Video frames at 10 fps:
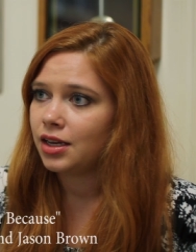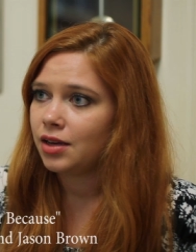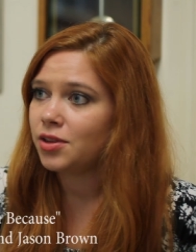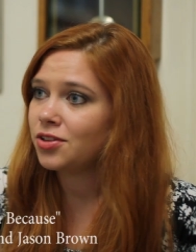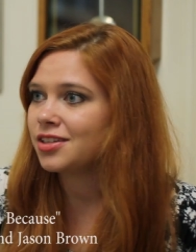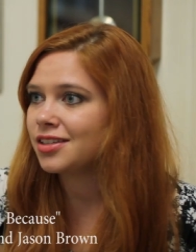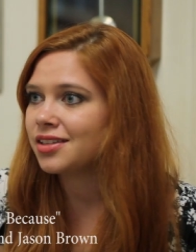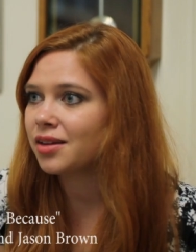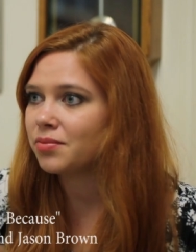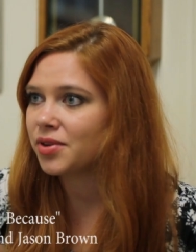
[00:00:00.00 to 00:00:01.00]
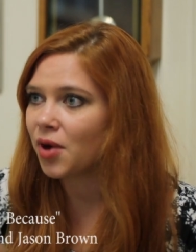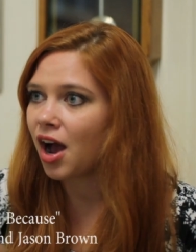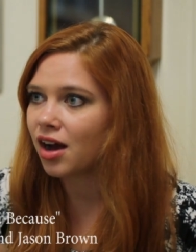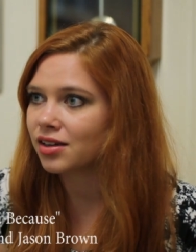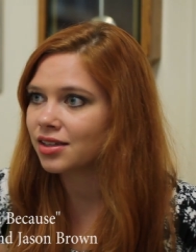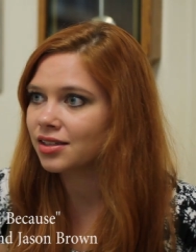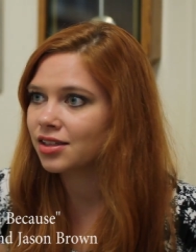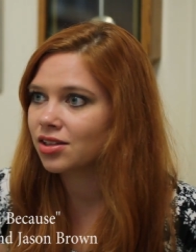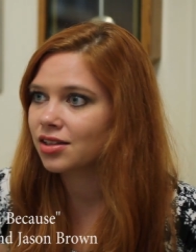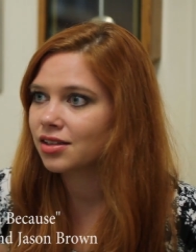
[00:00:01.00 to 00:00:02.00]
those things can be wrong,
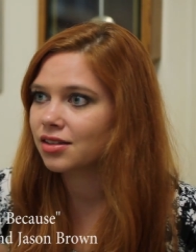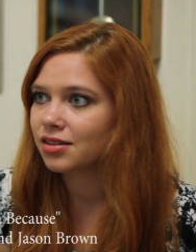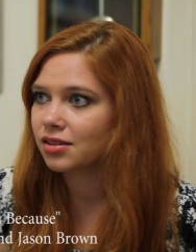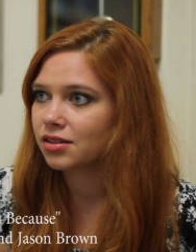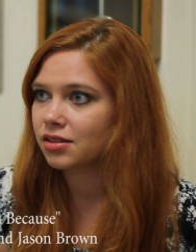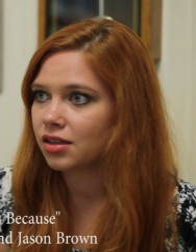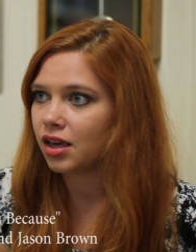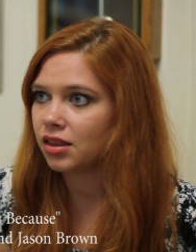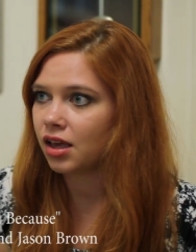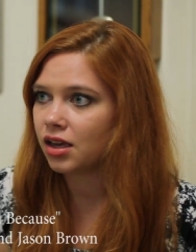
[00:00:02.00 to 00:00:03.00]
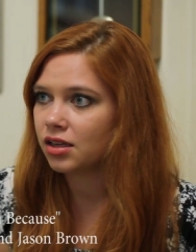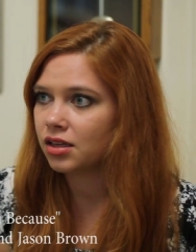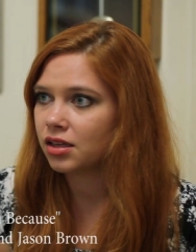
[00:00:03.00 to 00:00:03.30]
can't they?